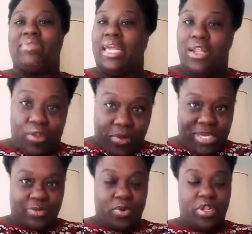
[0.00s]
They are the
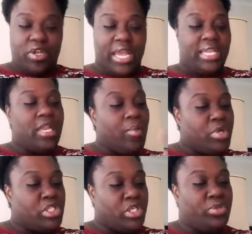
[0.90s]
best part of your day. Number
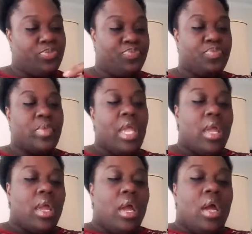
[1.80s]
two,
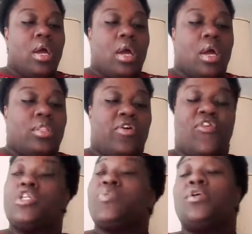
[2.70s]
the
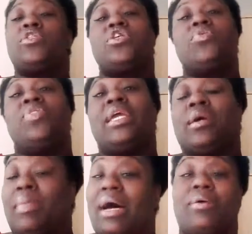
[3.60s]
first person you think
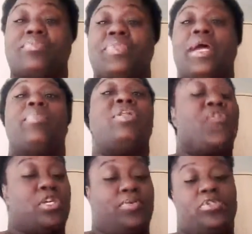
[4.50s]
about, they'll be the
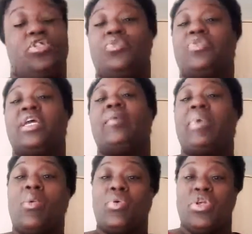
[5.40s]
first person you think
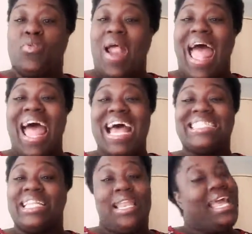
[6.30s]
about when you
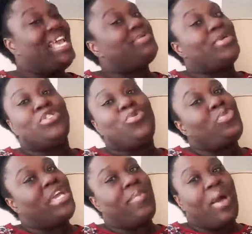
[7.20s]
rise, and the last person you
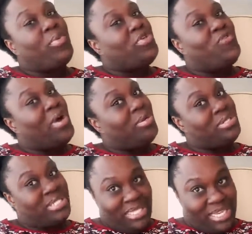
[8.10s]
think about when you fall
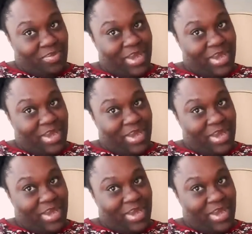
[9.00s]
asleep.